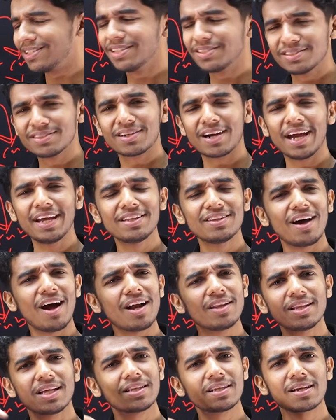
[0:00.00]
write
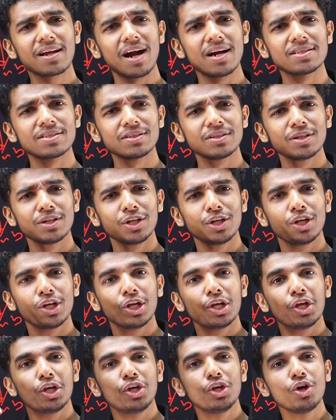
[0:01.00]
all the other cards.
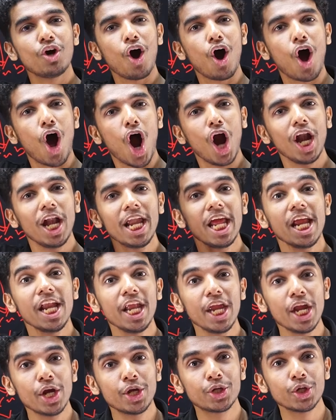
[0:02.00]
You only
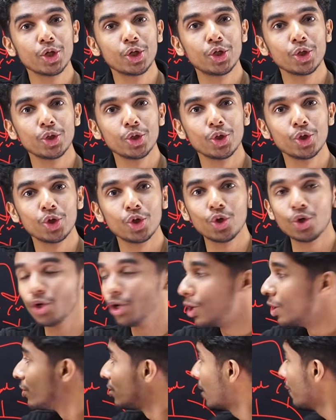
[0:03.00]
need to do
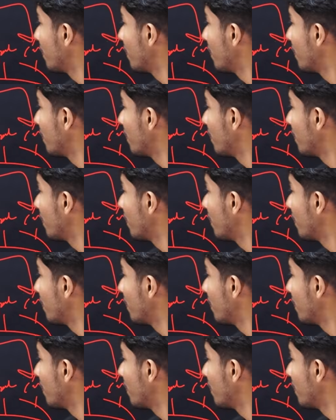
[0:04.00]
the